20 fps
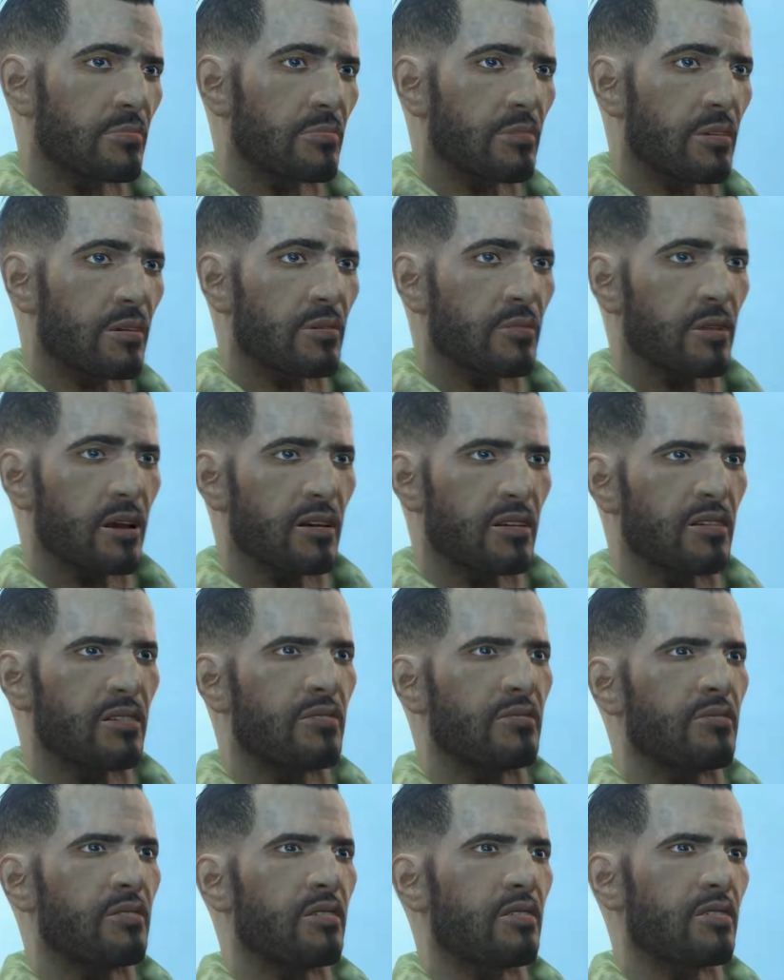I'll make this
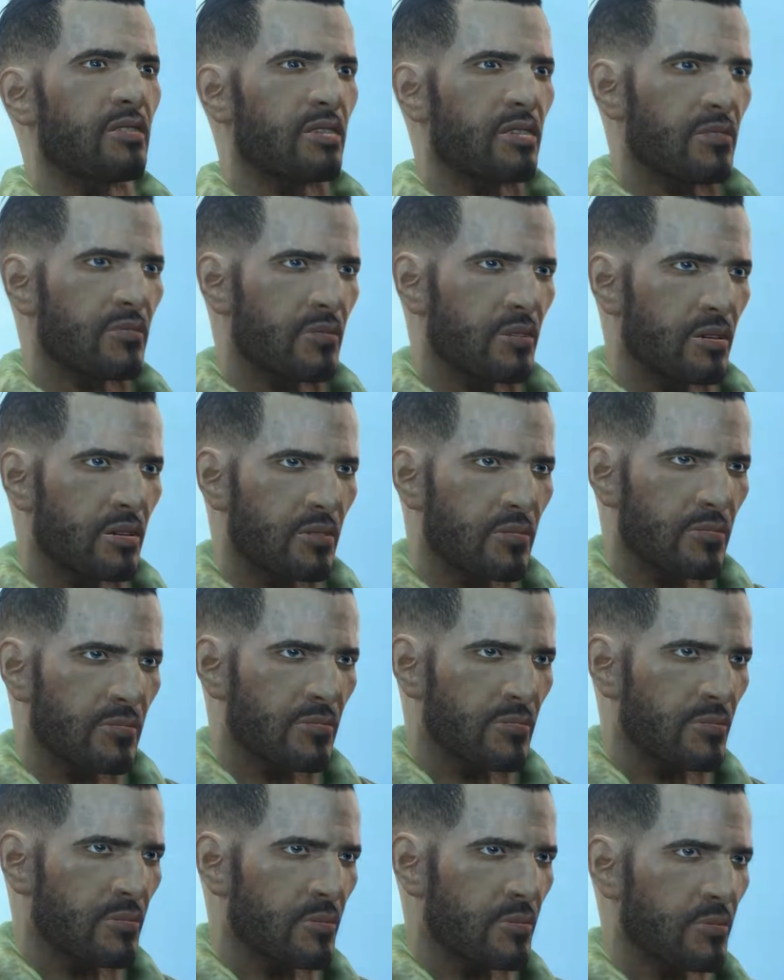very simple.
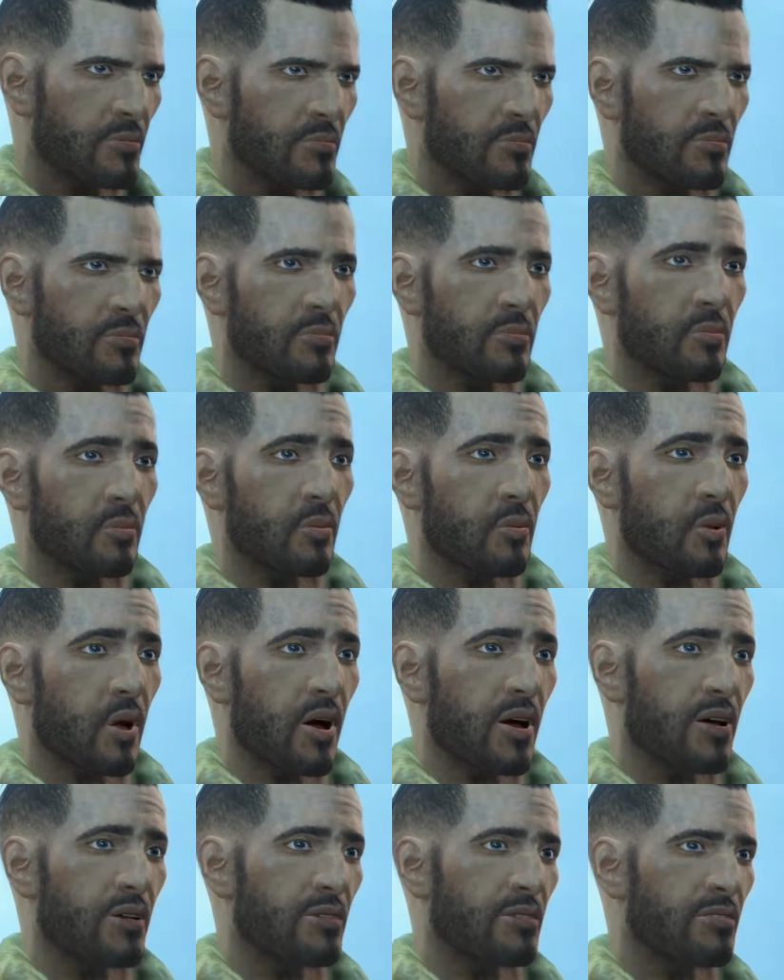
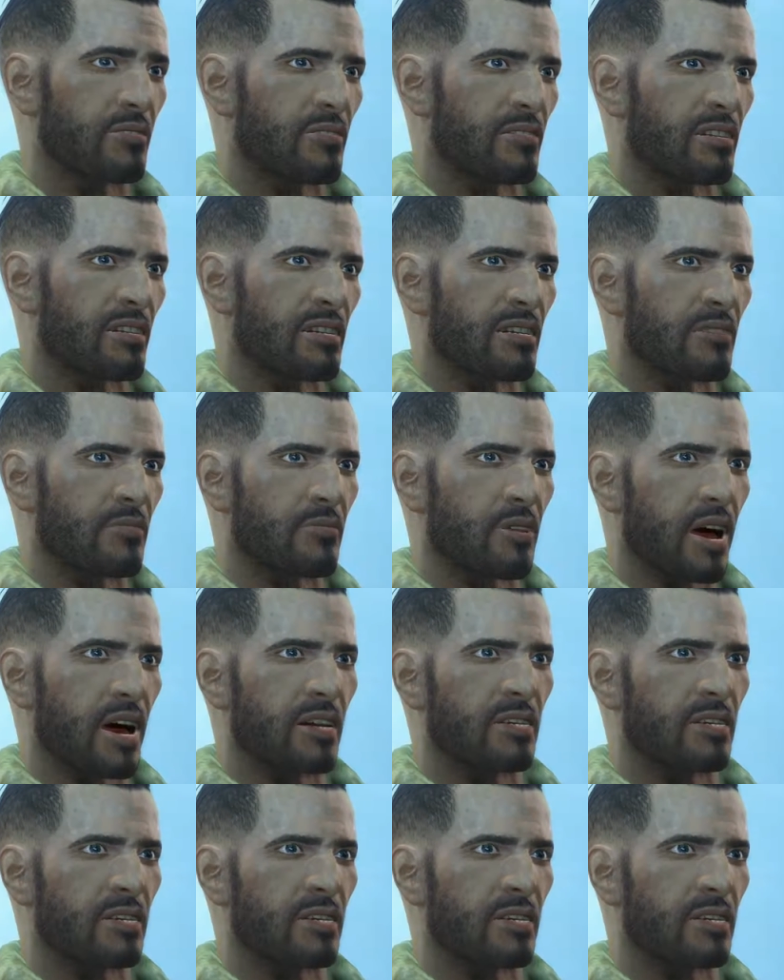Where is my